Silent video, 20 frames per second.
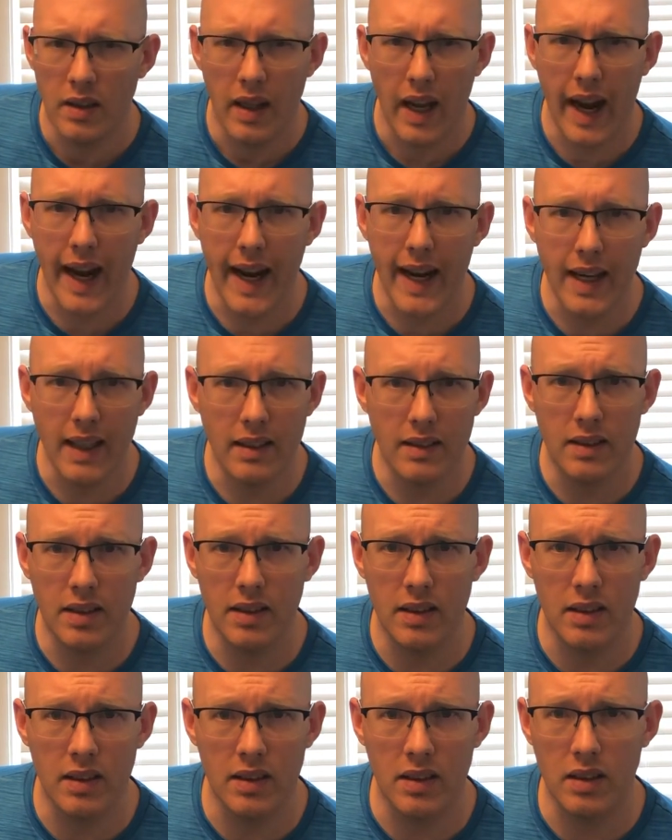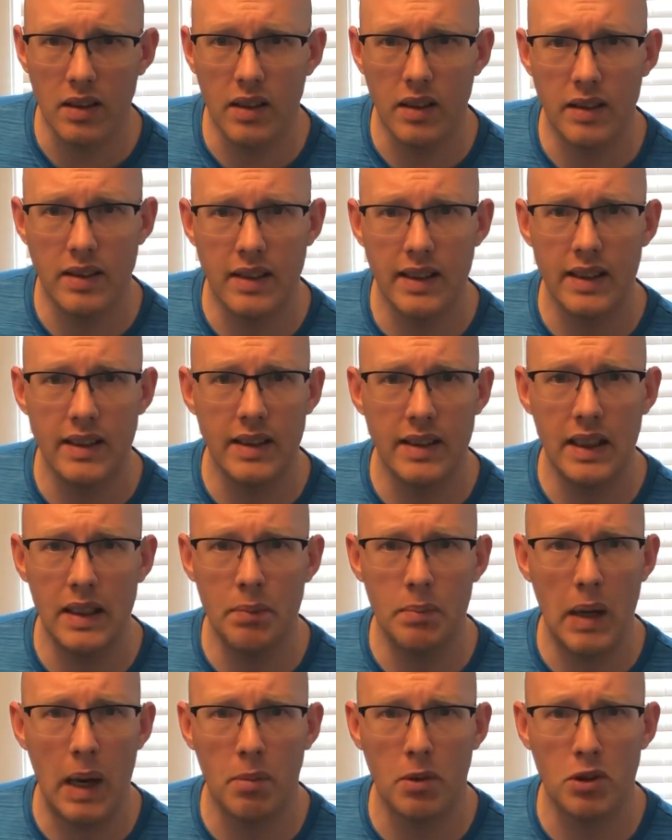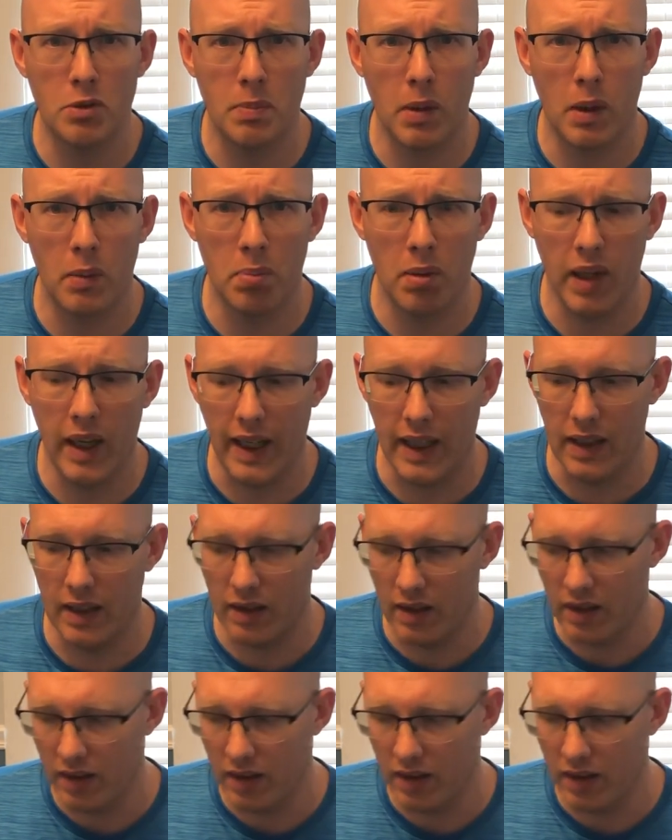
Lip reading: 8 to 16 peppers per plant.